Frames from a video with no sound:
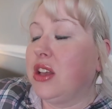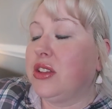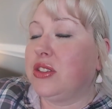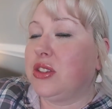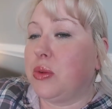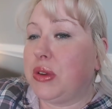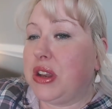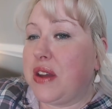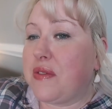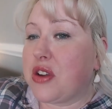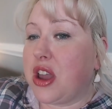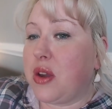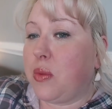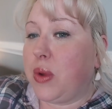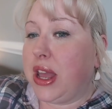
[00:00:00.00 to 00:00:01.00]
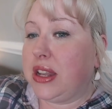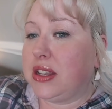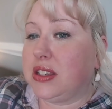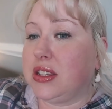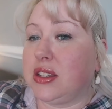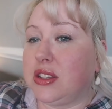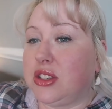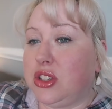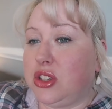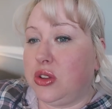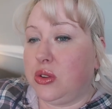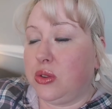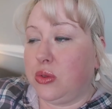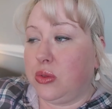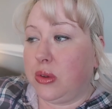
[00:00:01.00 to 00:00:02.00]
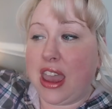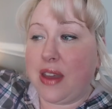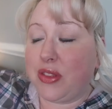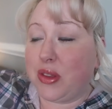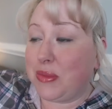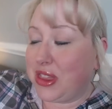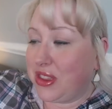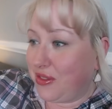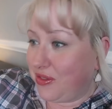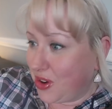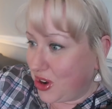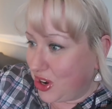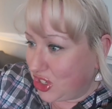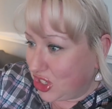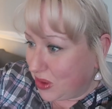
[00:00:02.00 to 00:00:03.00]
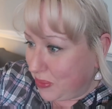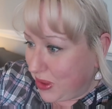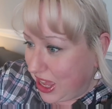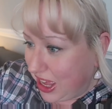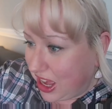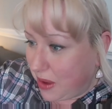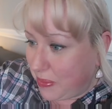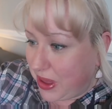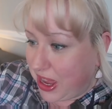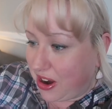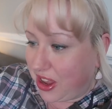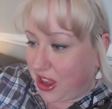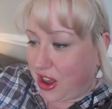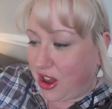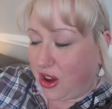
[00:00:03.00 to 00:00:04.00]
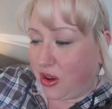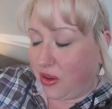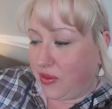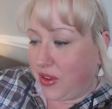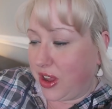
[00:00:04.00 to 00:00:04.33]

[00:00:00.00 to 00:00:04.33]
So whenever I went to have them in the furniture pickup area, oh